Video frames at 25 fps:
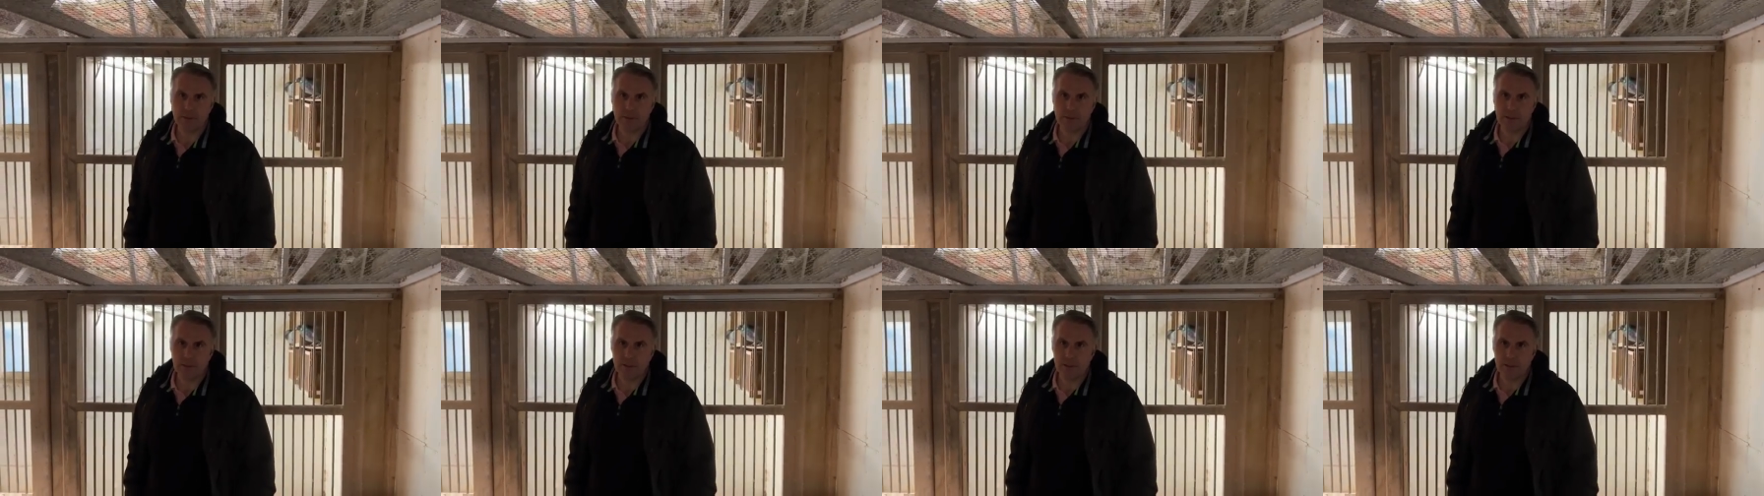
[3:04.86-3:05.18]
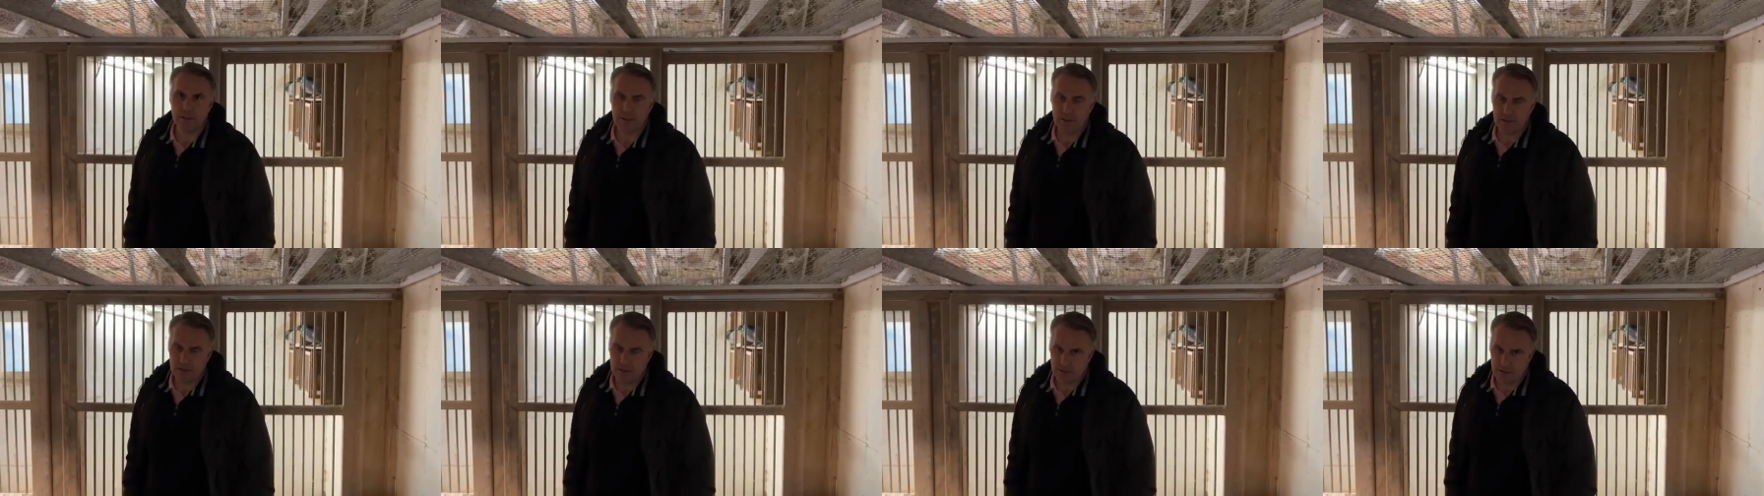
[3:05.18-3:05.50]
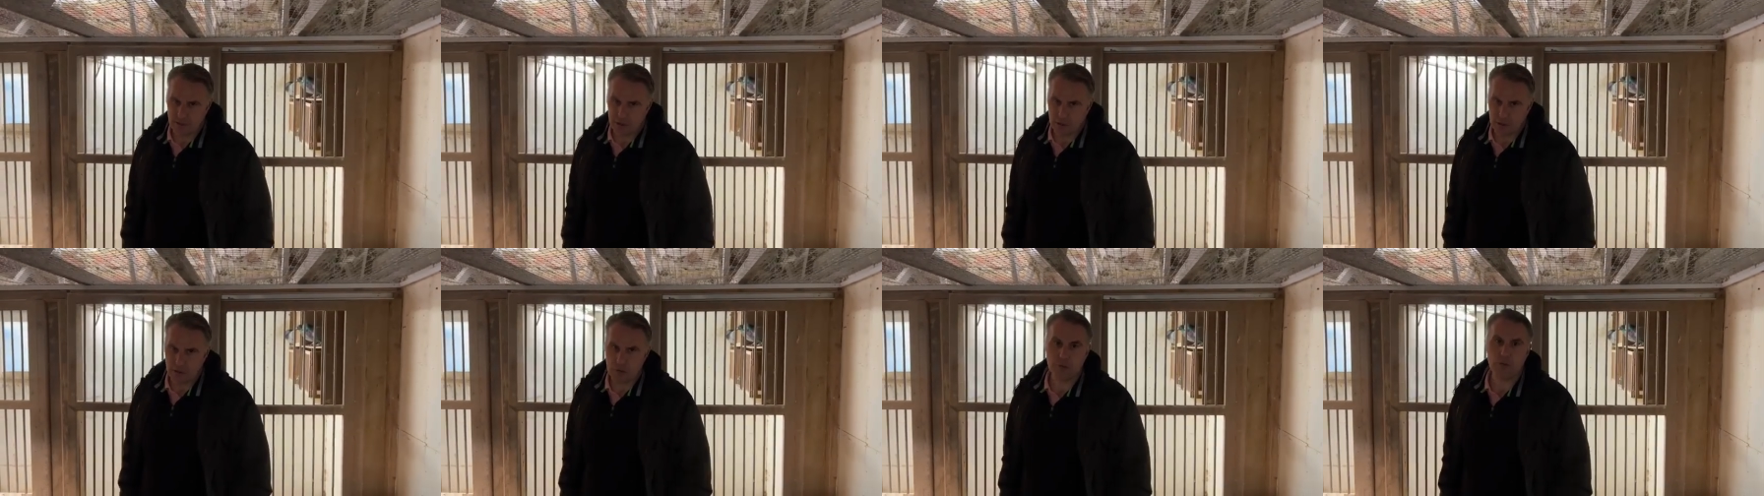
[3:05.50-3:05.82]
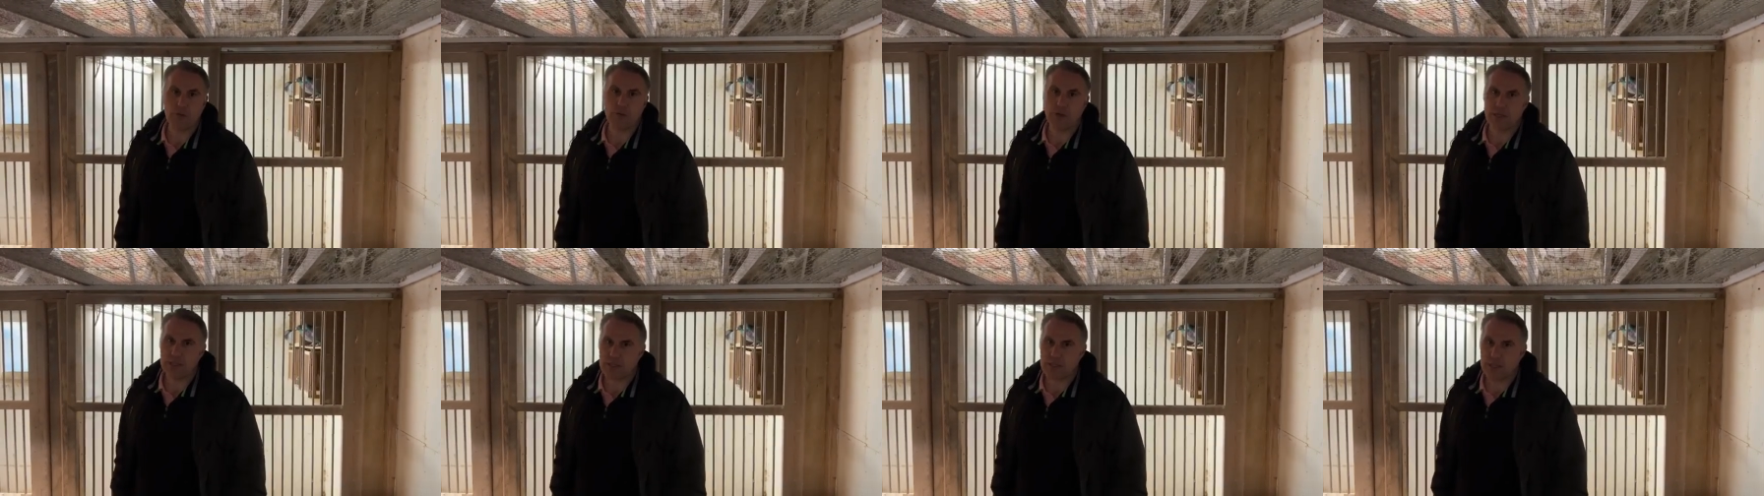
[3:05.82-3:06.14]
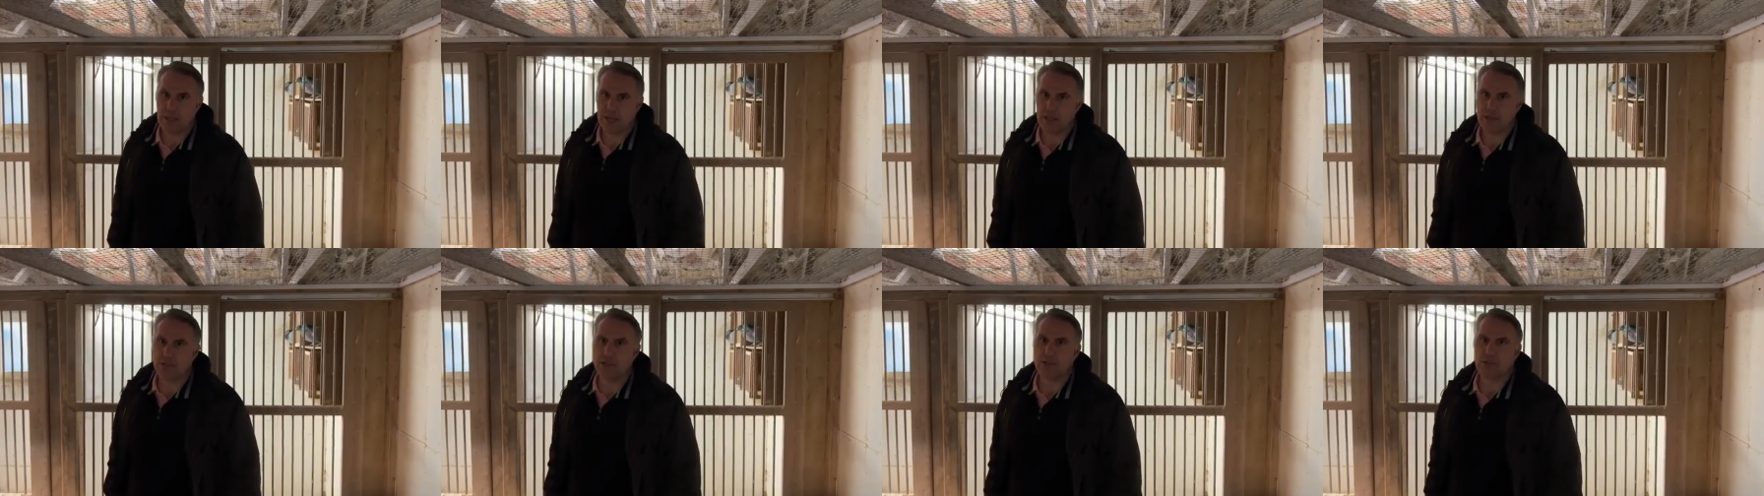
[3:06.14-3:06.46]
pigeons. Super
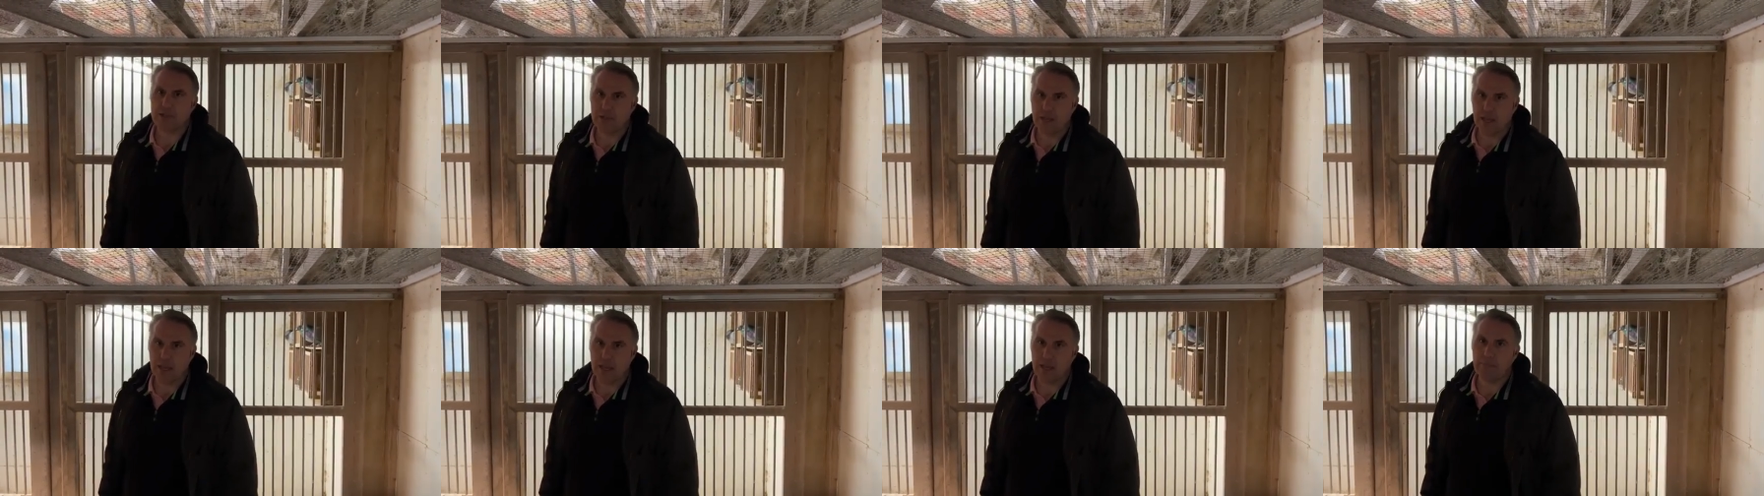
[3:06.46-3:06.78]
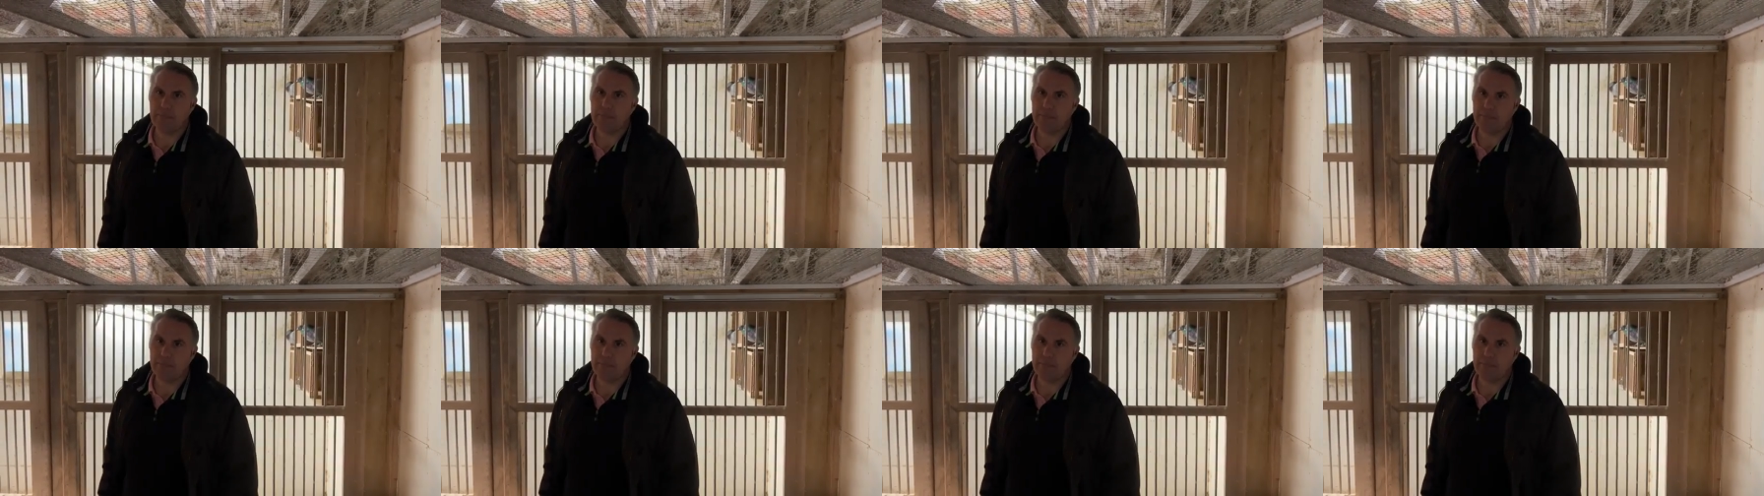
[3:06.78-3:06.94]
intelligent, yeah.